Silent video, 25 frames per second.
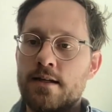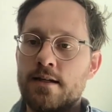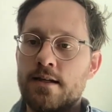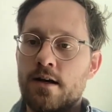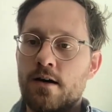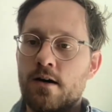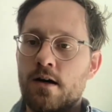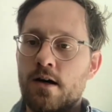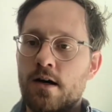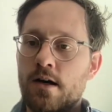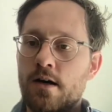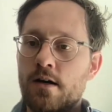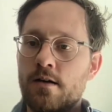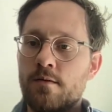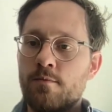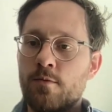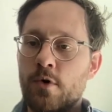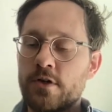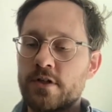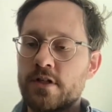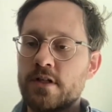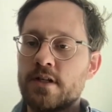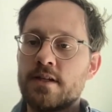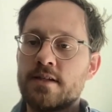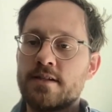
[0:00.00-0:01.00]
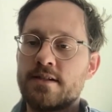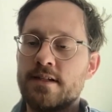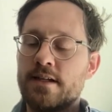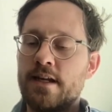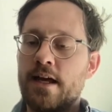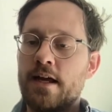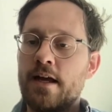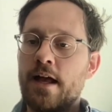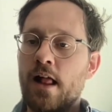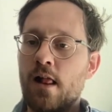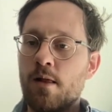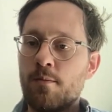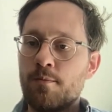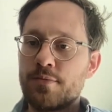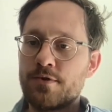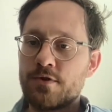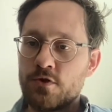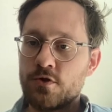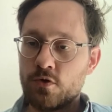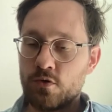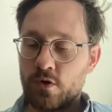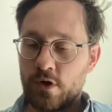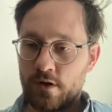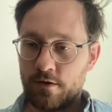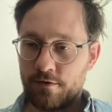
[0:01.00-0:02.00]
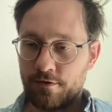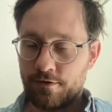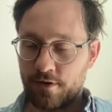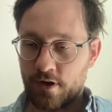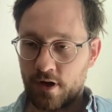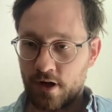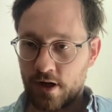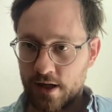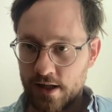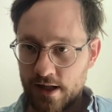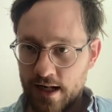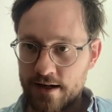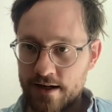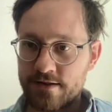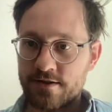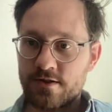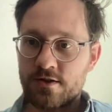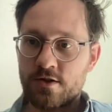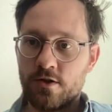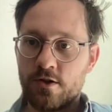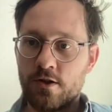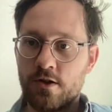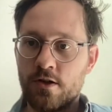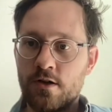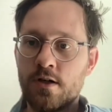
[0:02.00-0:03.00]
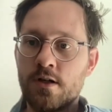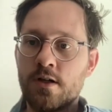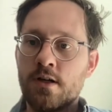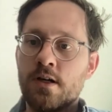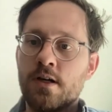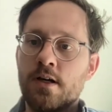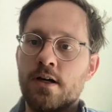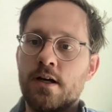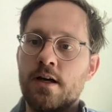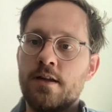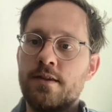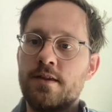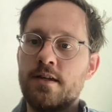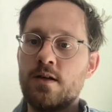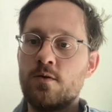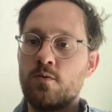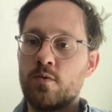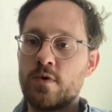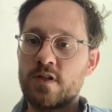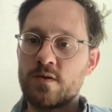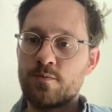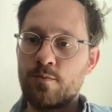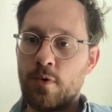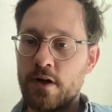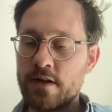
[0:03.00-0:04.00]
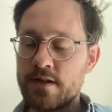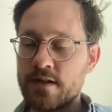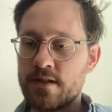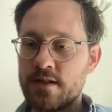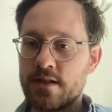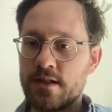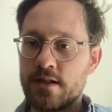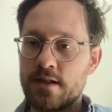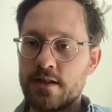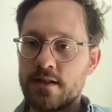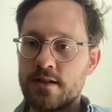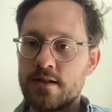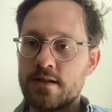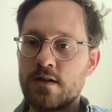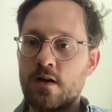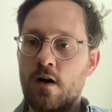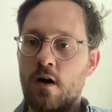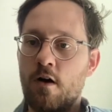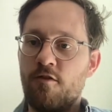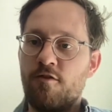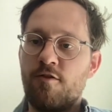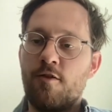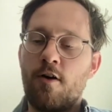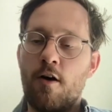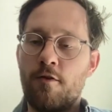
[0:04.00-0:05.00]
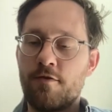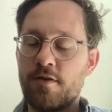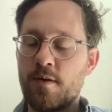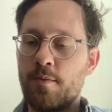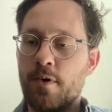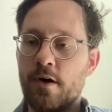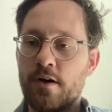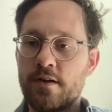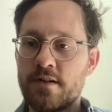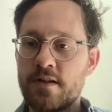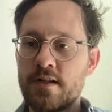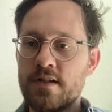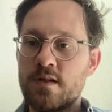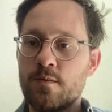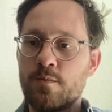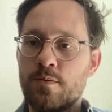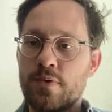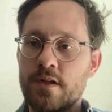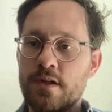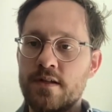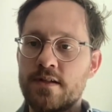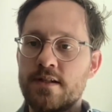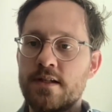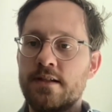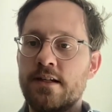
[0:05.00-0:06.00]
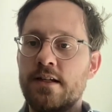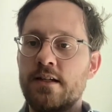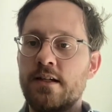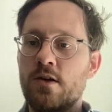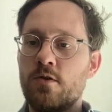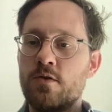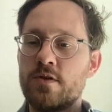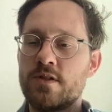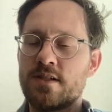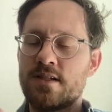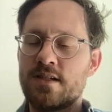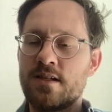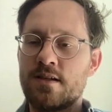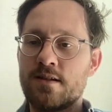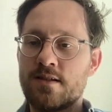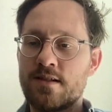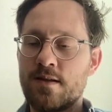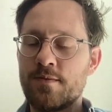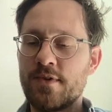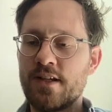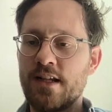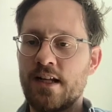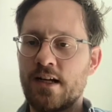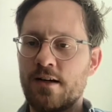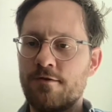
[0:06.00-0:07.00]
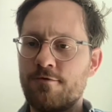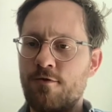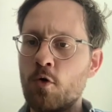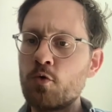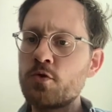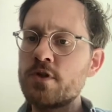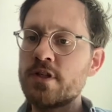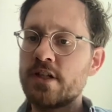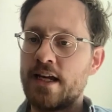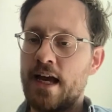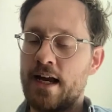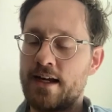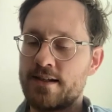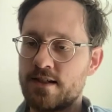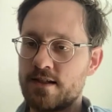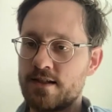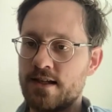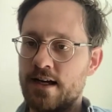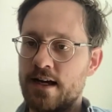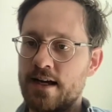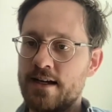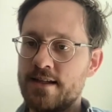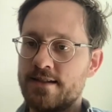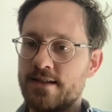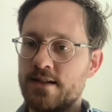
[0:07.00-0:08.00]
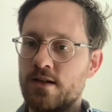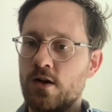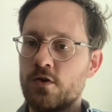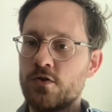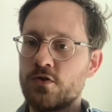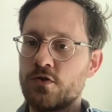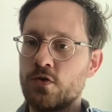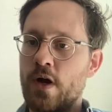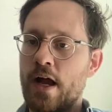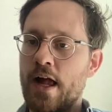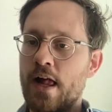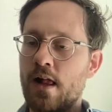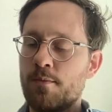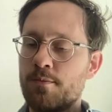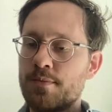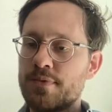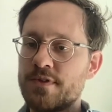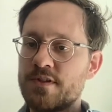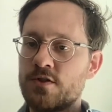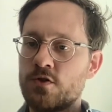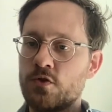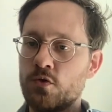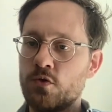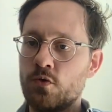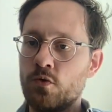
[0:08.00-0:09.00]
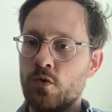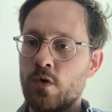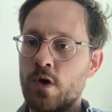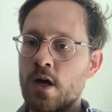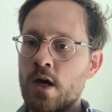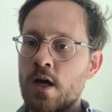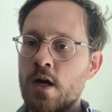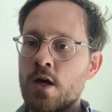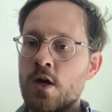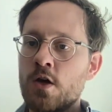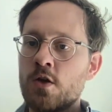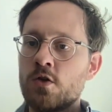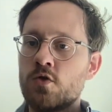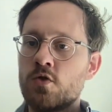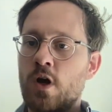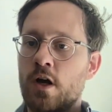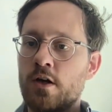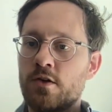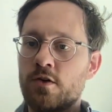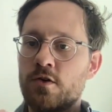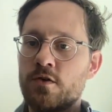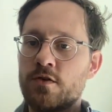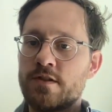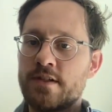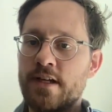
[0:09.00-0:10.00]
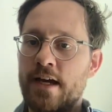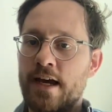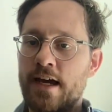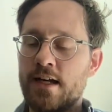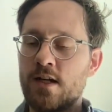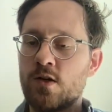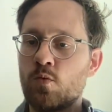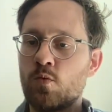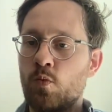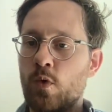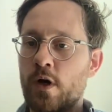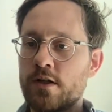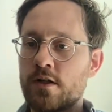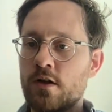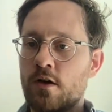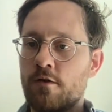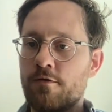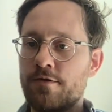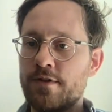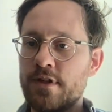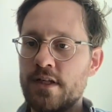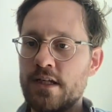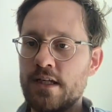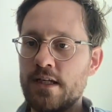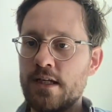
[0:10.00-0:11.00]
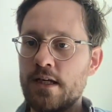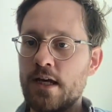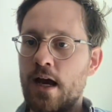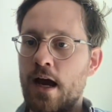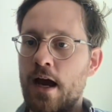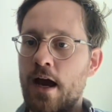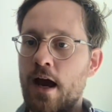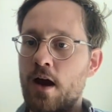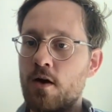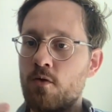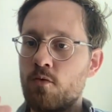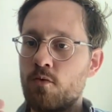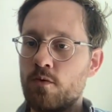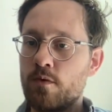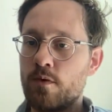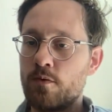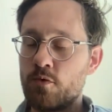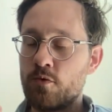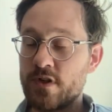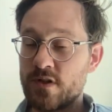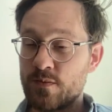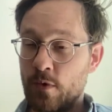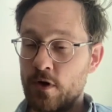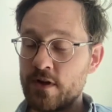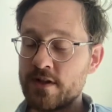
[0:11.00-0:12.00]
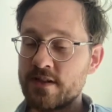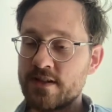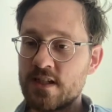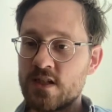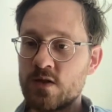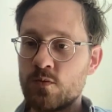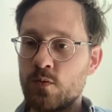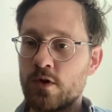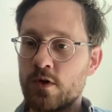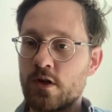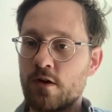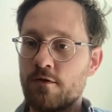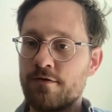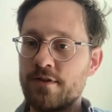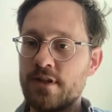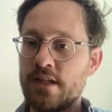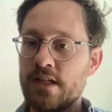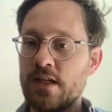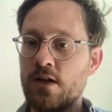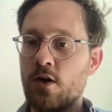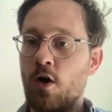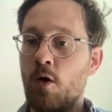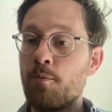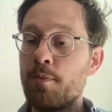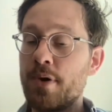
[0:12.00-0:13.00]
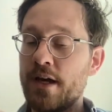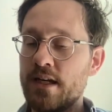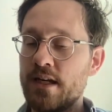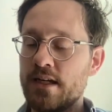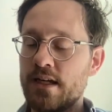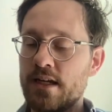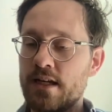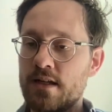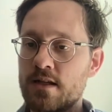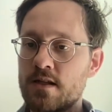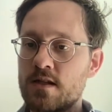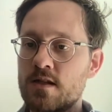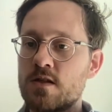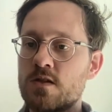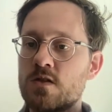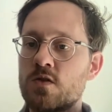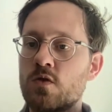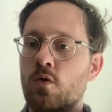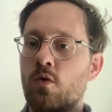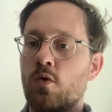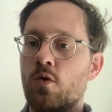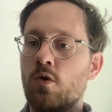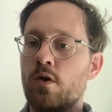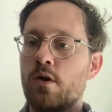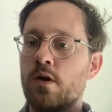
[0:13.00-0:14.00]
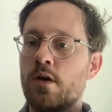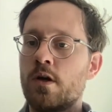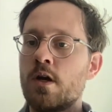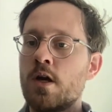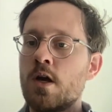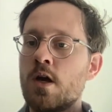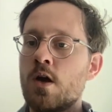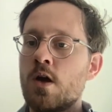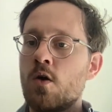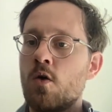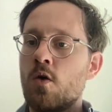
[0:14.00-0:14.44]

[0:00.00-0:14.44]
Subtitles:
there are modules that help to kind of cluster the responses of the participants, and then there is something like a voting exercise that also helps to understand what of the responses, what of the opinions or